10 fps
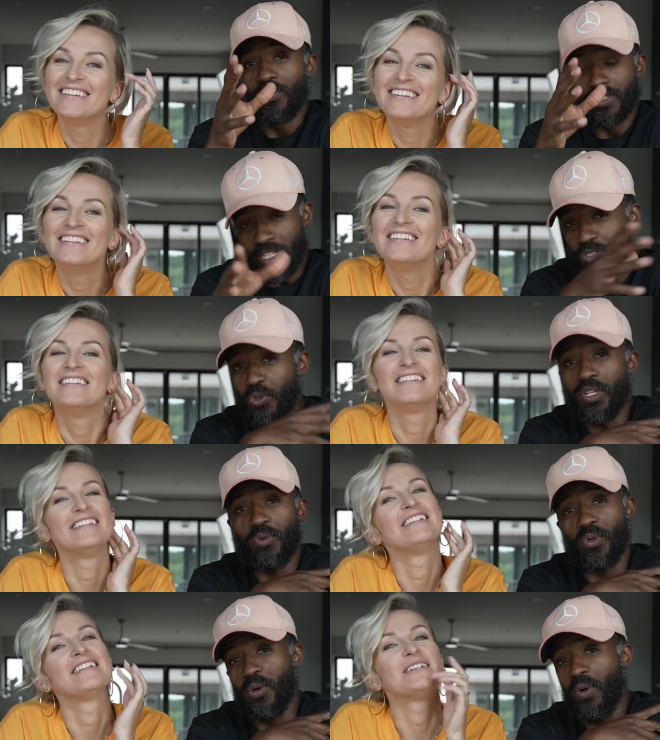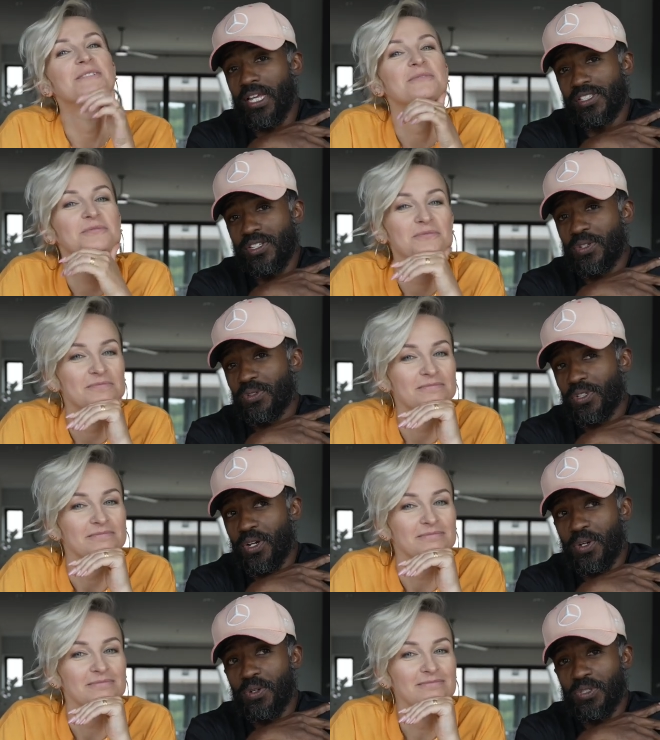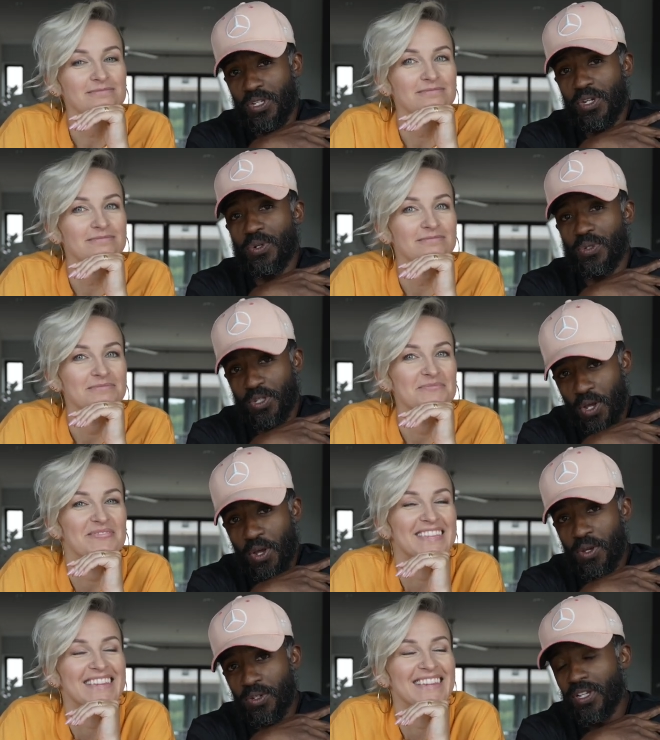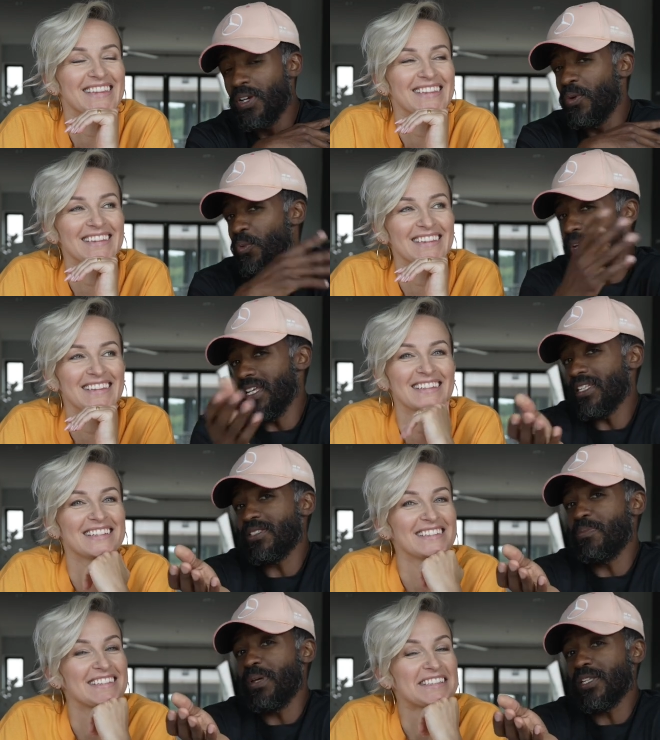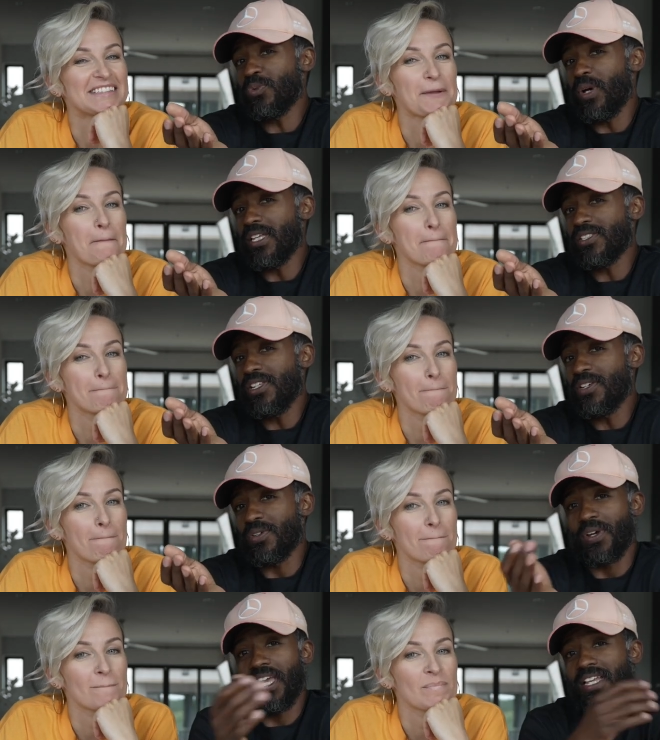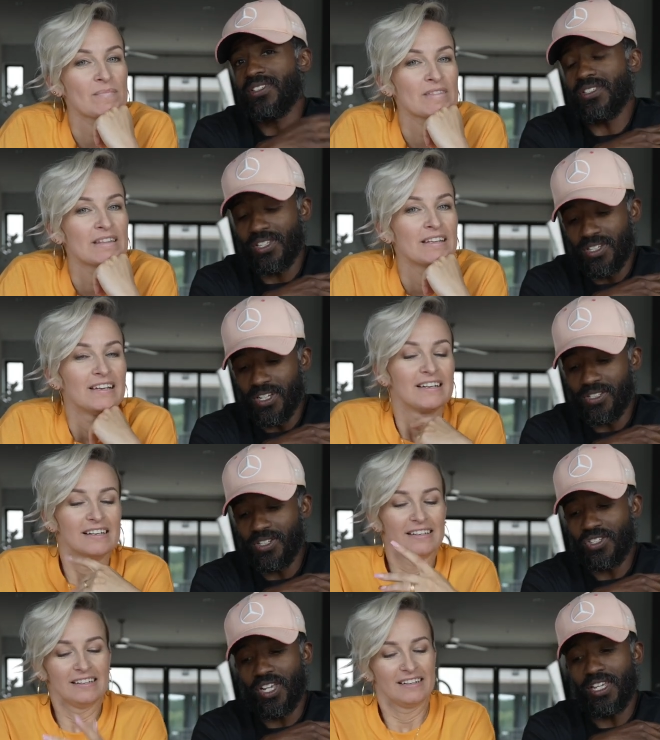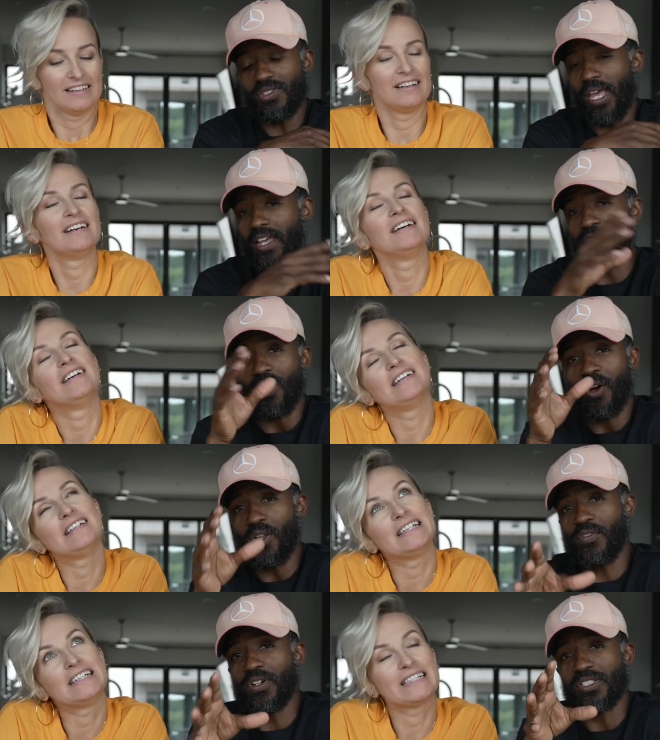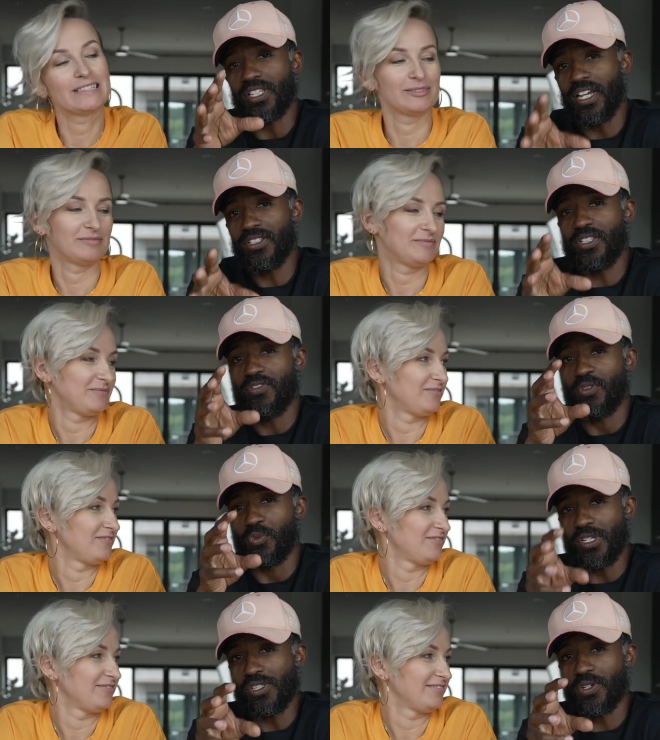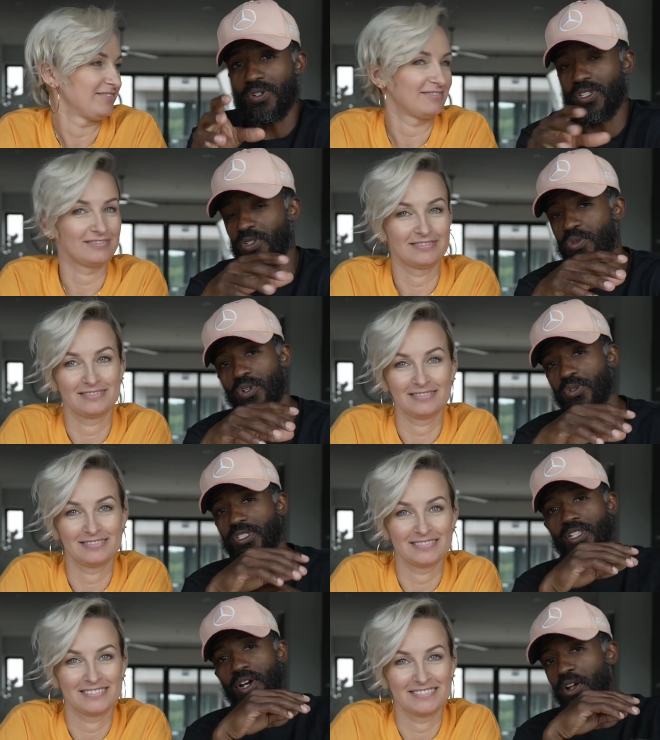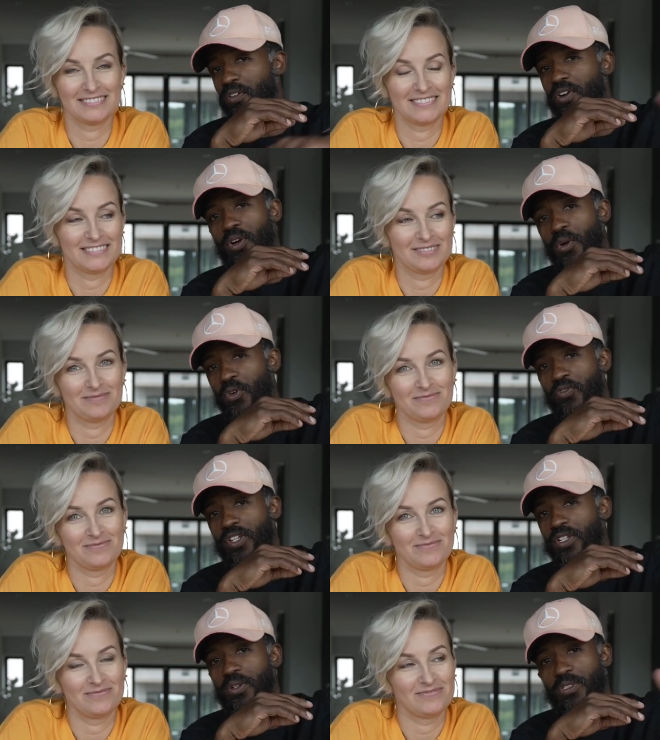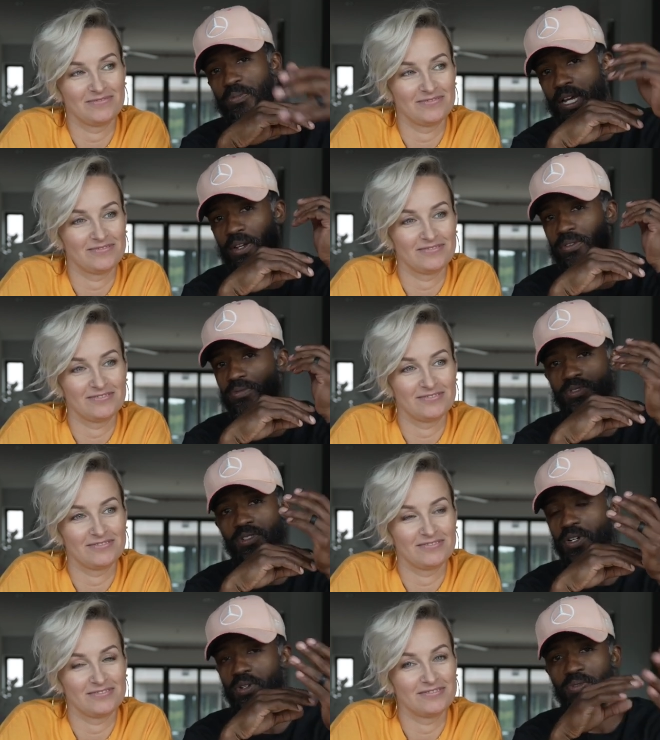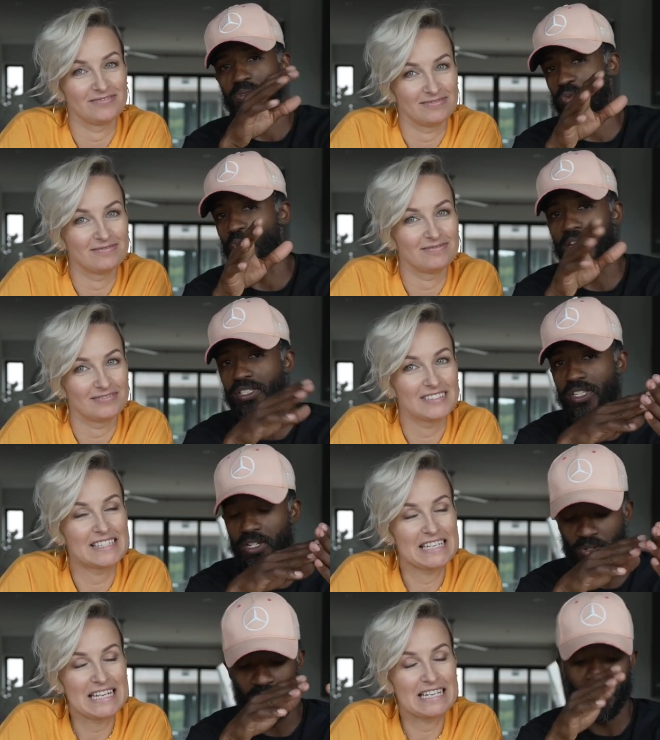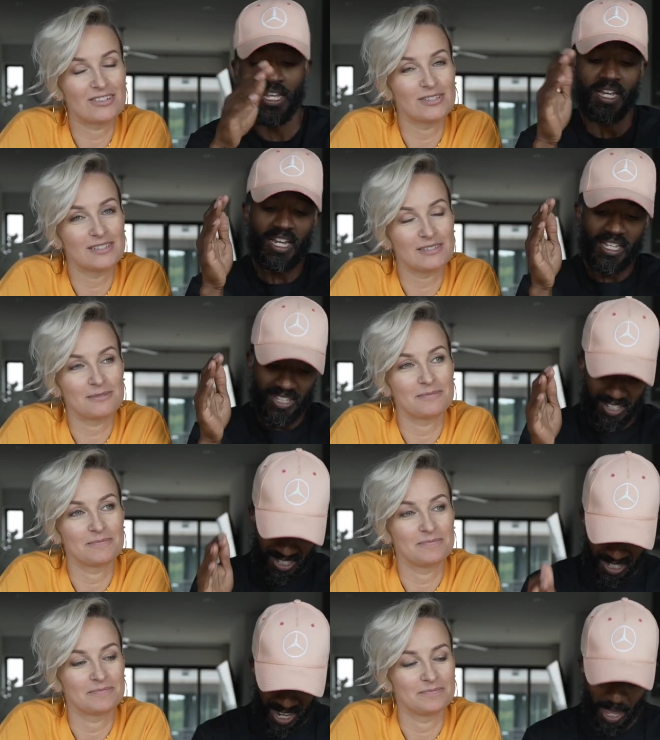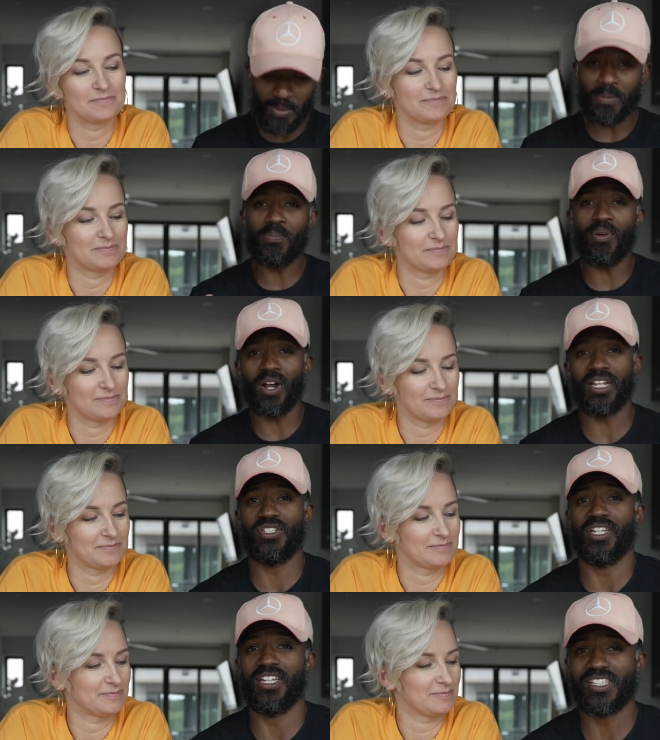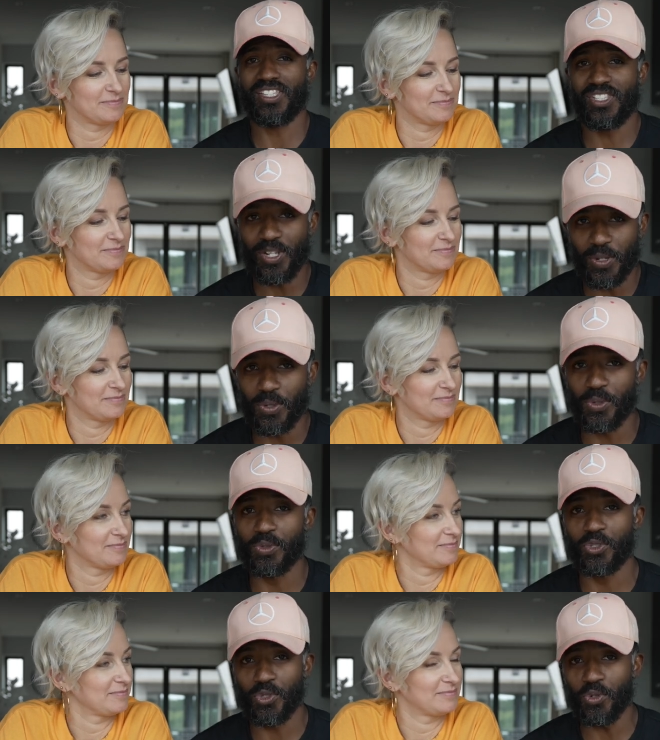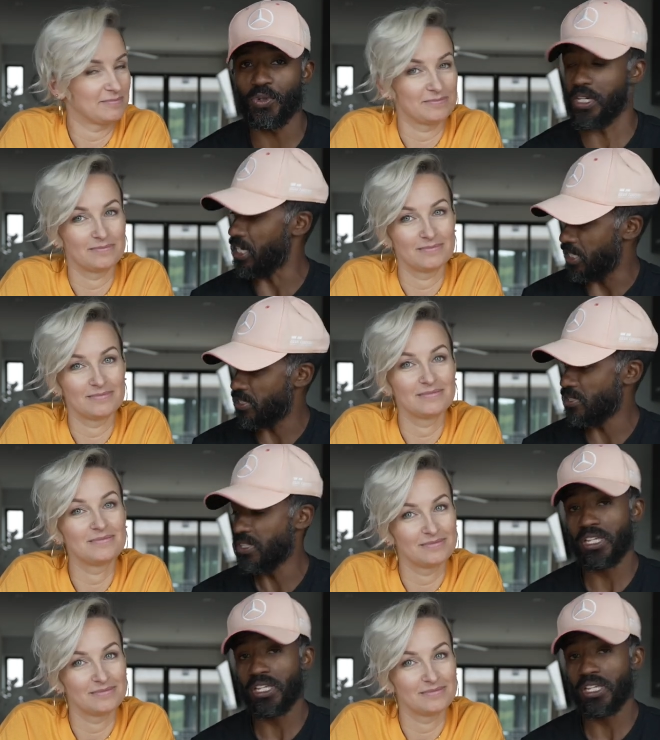Speaker 1: Since you can wear white sneakers all year long, what is the best white sneaker? And just to cut to the chase, after all of our scientific research, and you can go see all of our old videos about, you know, white sneakers, sneakers. the common project still to us